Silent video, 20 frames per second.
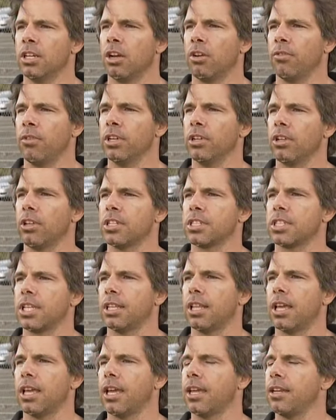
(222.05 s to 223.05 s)
I realised that
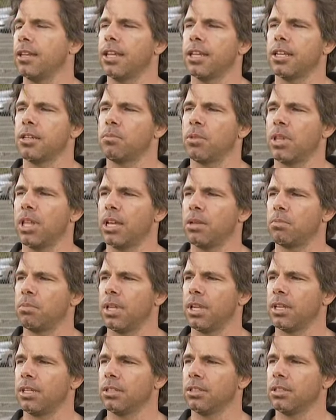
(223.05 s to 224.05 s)
they hadn't had a player
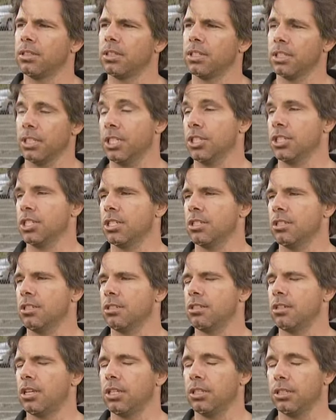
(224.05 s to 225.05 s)
play an
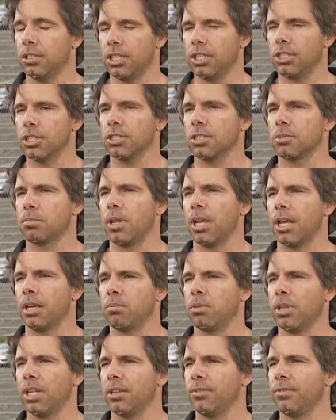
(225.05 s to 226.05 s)
indigenous player
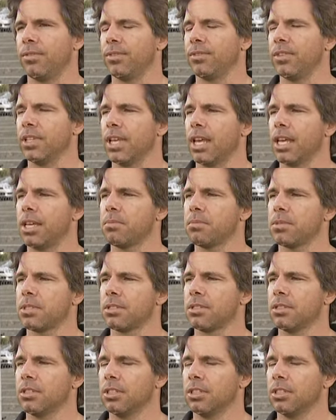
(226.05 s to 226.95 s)
play 50 games.